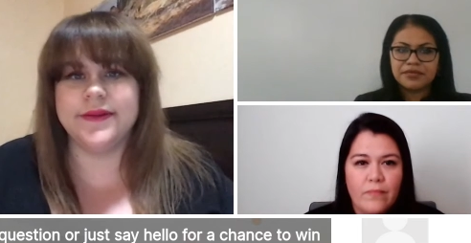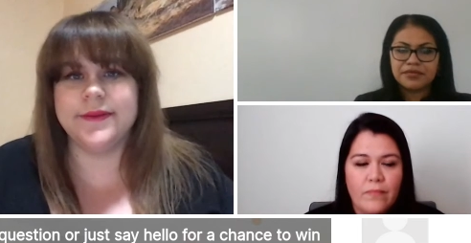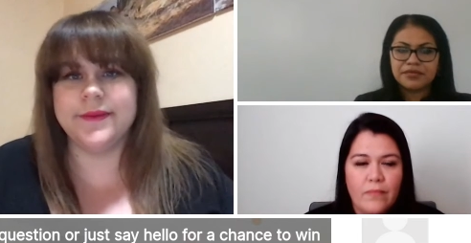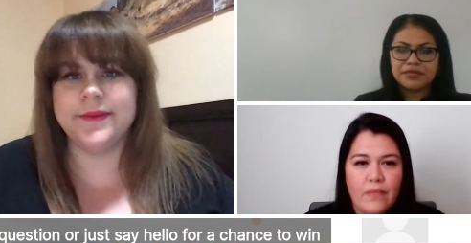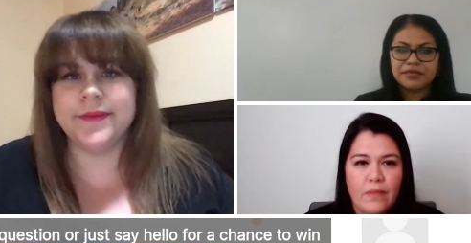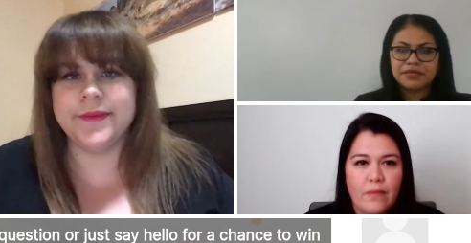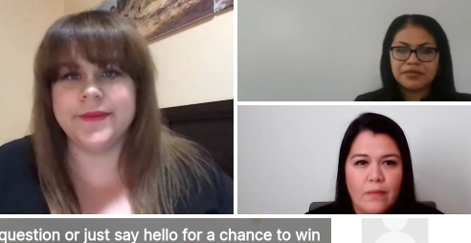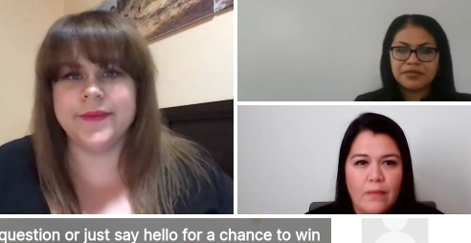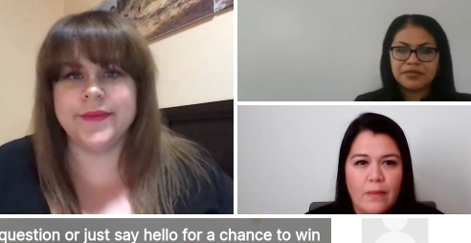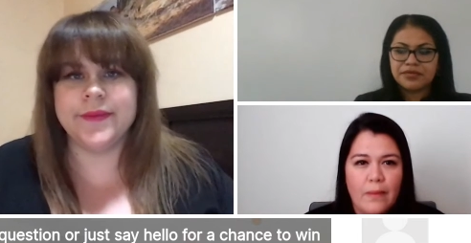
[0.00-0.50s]

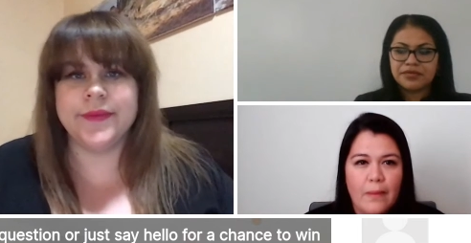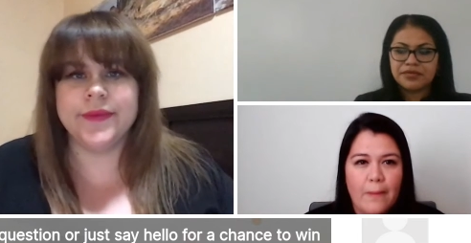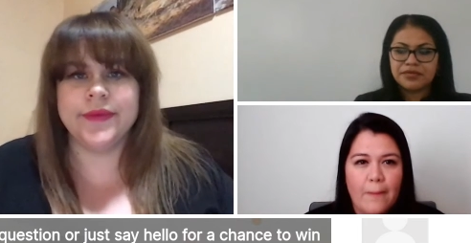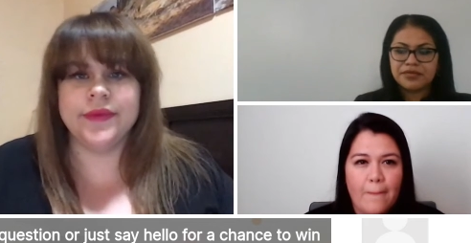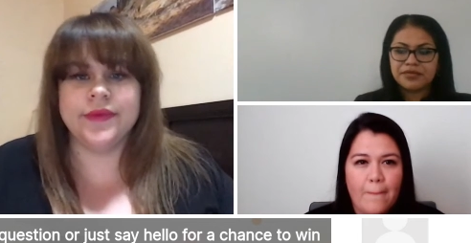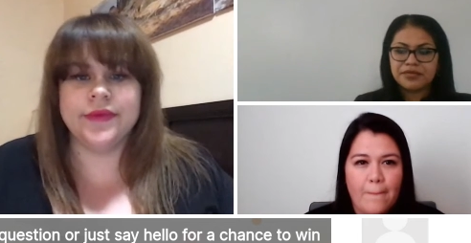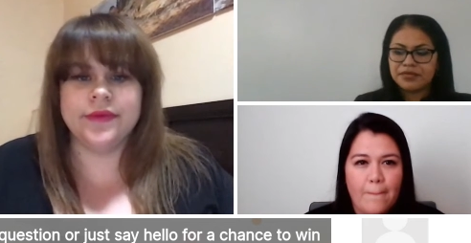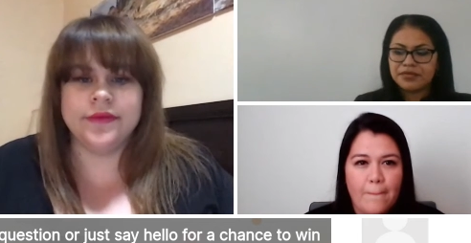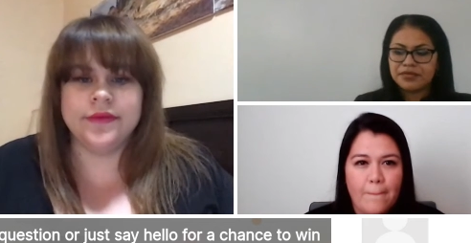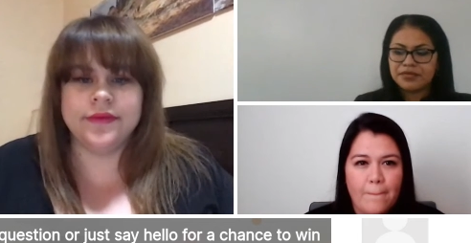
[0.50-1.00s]

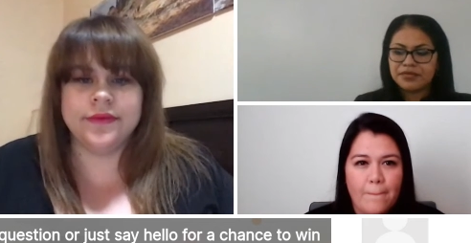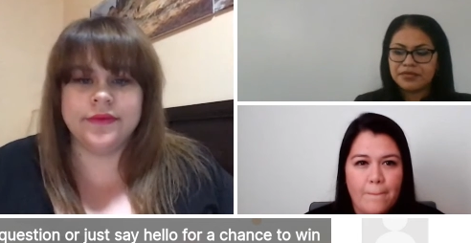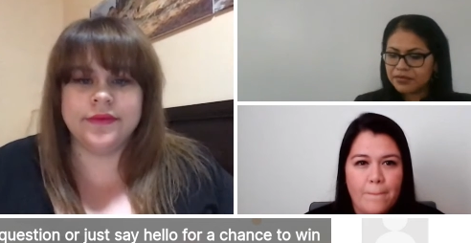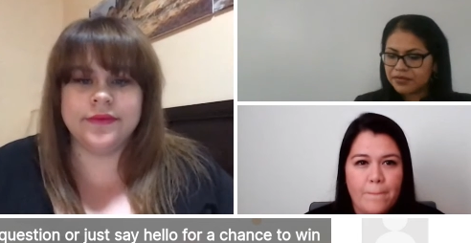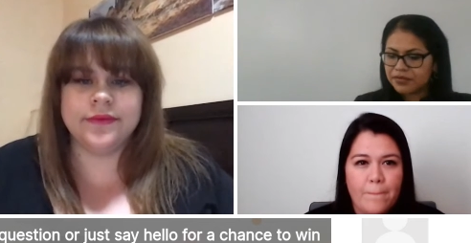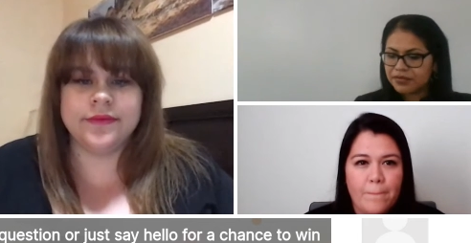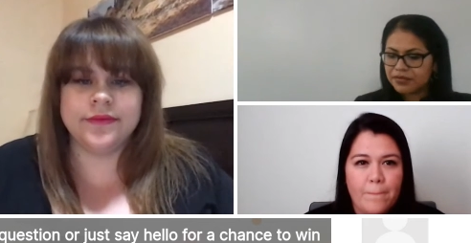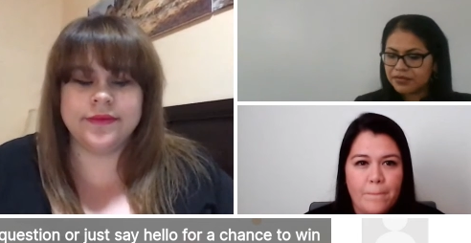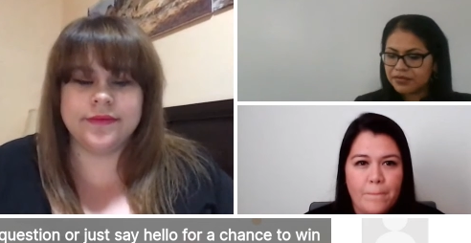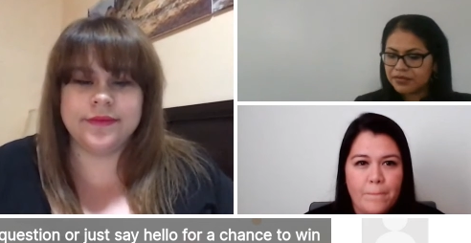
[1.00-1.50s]

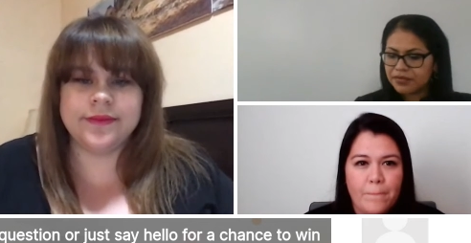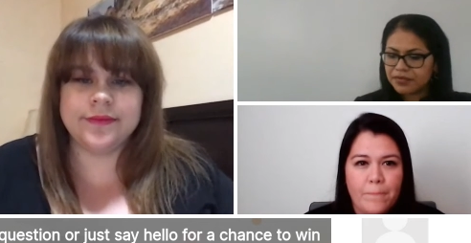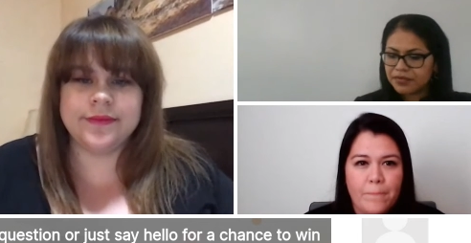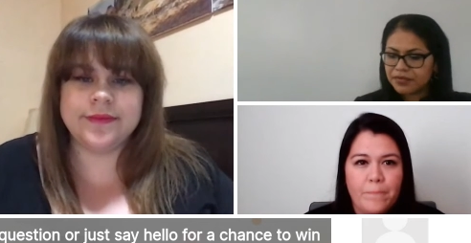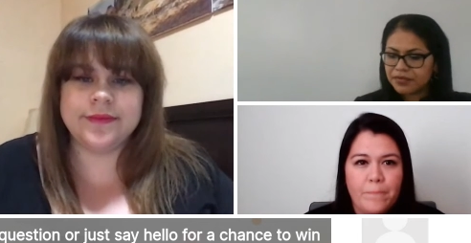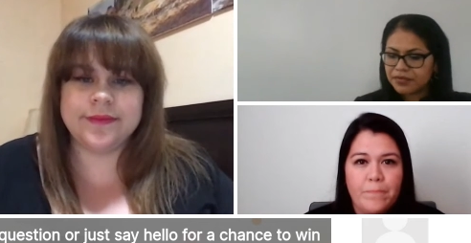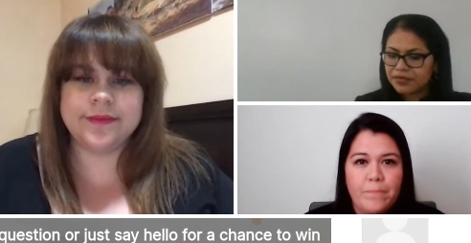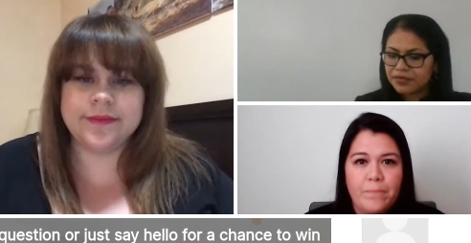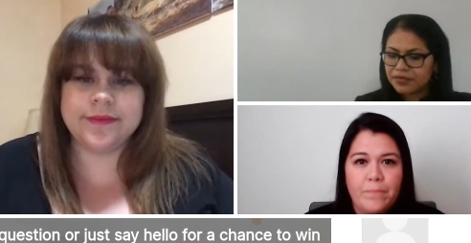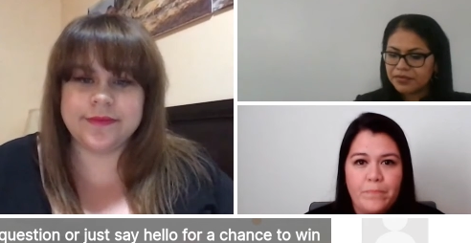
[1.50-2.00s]

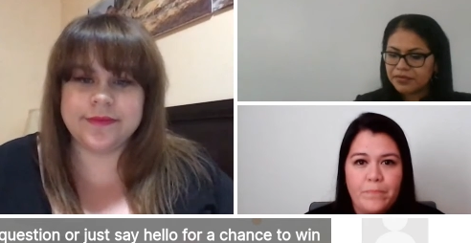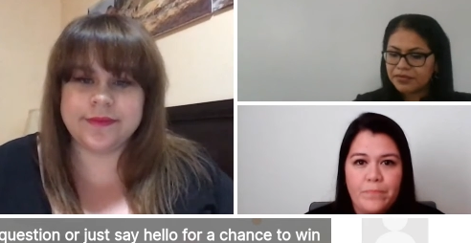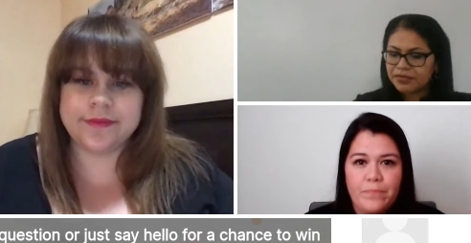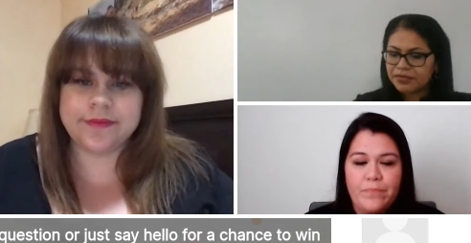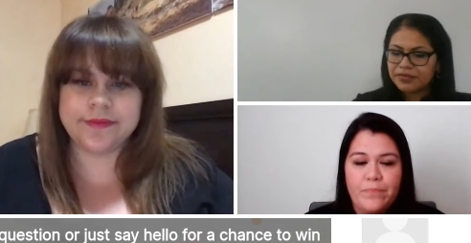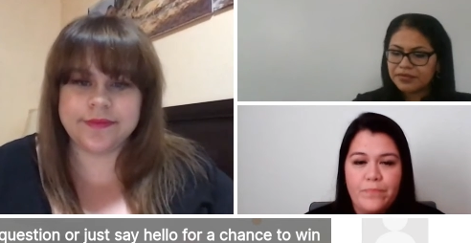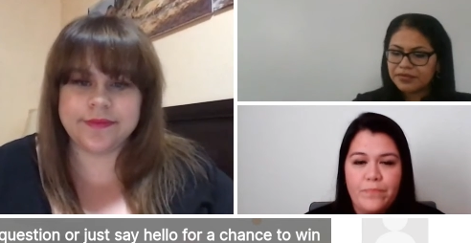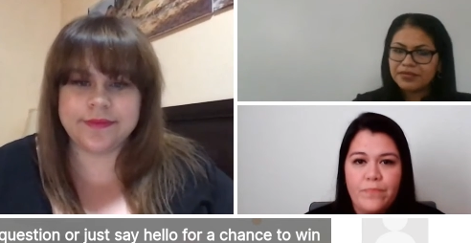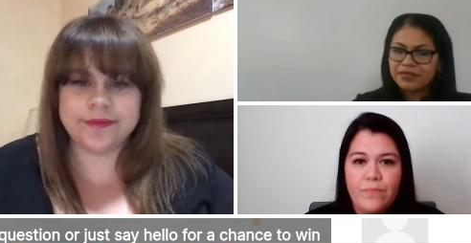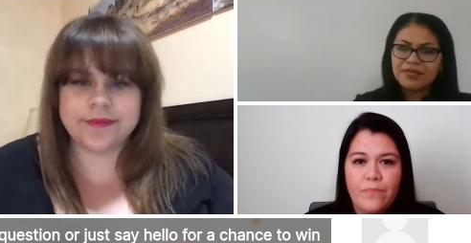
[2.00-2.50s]

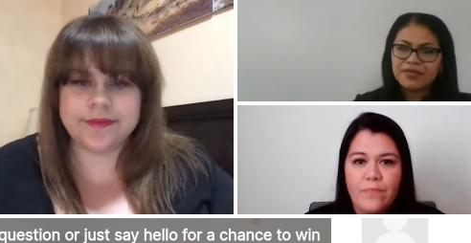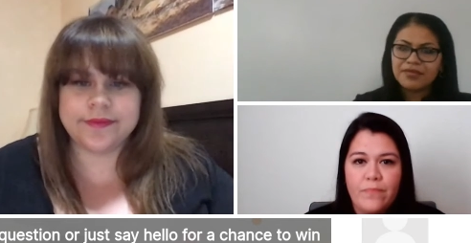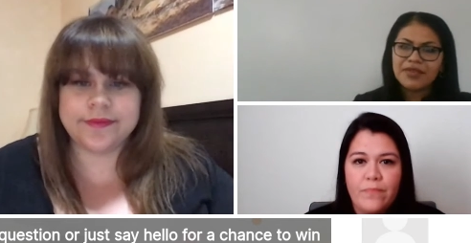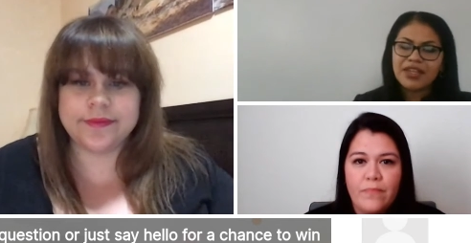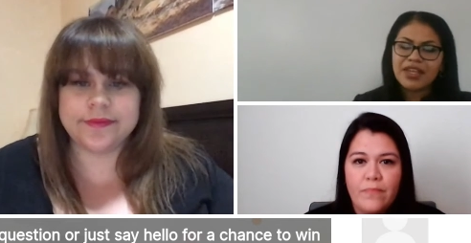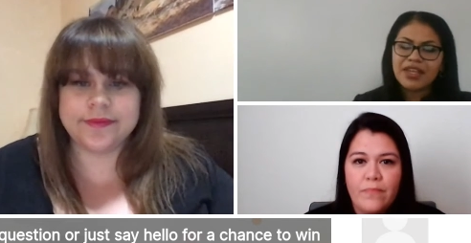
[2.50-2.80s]
(silence)